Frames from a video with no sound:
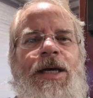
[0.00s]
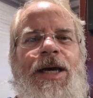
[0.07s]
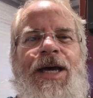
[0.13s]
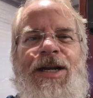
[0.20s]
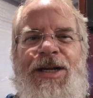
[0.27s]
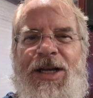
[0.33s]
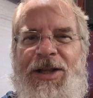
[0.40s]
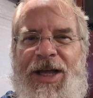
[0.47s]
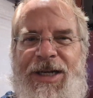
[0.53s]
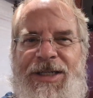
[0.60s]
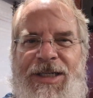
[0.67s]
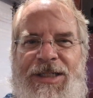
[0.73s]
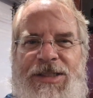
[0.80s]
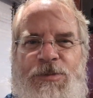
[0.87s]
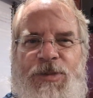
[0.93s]
and
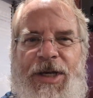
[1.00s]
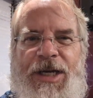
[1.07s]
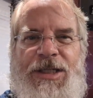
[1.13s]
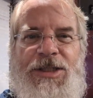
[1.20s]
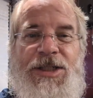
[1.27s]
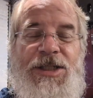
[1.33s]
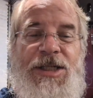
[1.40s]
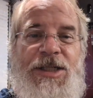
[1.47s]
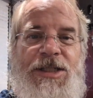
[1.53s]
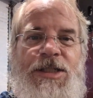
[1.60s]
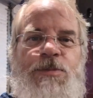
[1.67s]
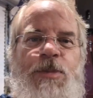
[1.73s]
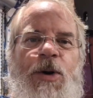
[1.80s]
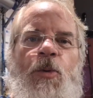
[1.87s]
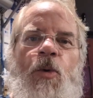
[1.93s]
neglecting some things just because
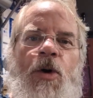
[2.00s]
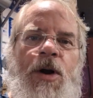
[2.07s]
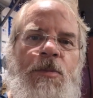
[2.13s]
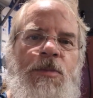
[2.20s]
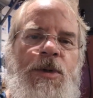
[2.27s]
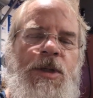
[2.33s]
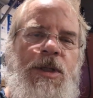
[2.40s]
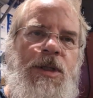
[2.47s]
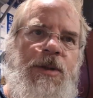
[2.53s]
it's been warm.